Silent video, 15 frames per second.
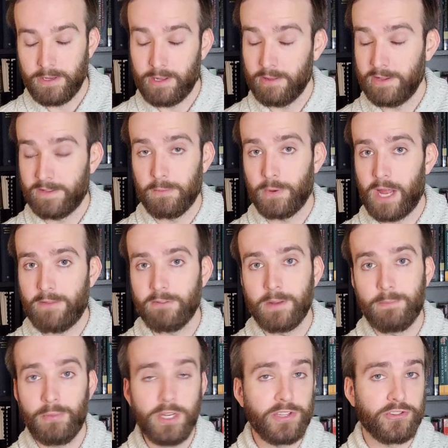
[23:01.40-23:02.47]
I mean, at least from what I've
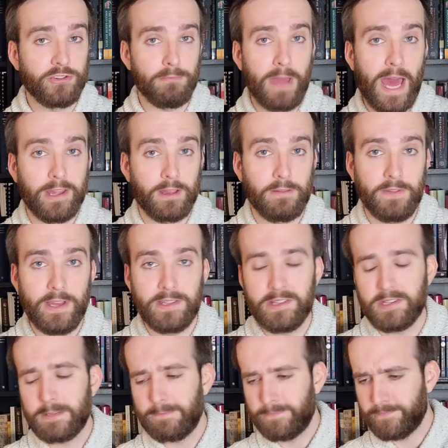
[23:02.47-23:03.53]
read, pretty traumatic
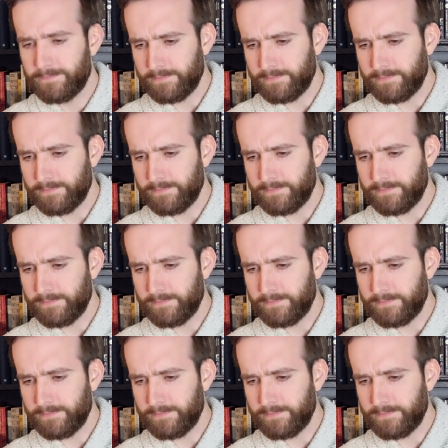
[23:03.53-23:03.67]
events.